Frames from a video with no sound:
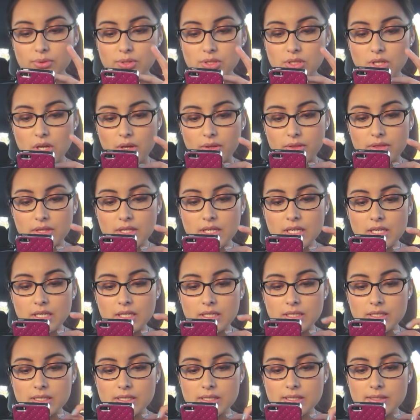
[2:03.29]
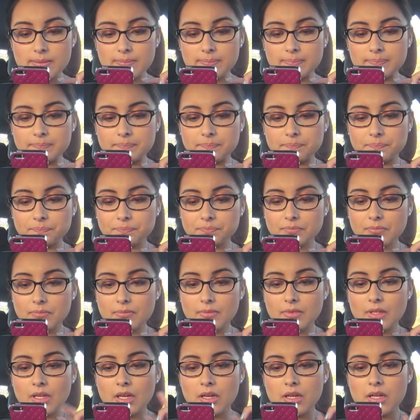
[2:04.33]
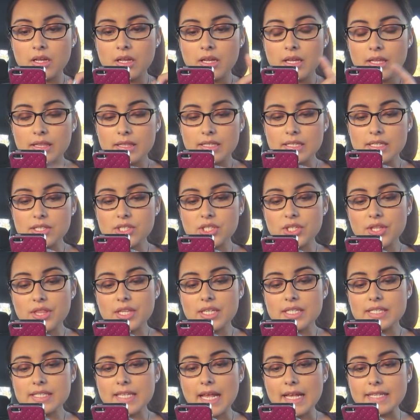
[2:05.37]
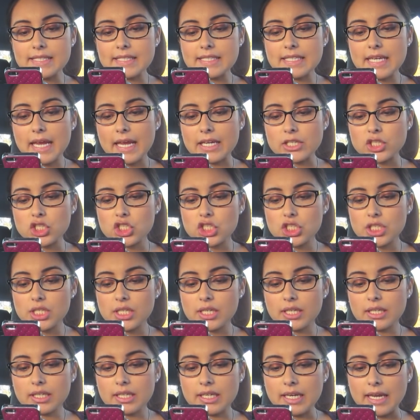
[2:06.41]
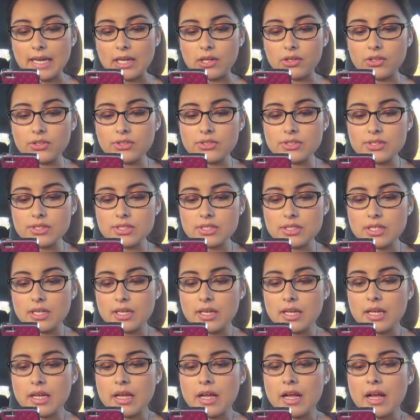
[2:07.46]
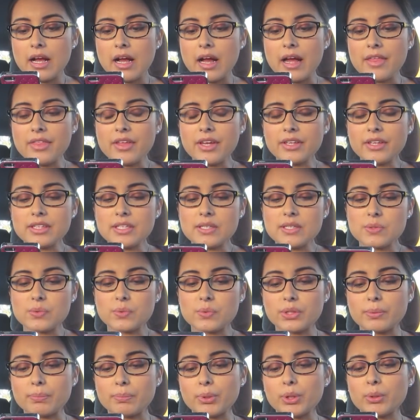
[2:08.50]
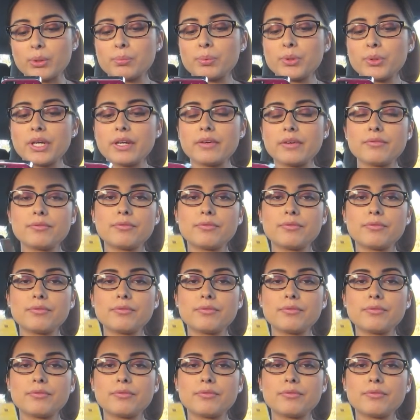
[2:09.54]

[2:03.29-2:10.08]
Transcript: saw these. These are the Sassy and Chic nails. I thought these were appropriate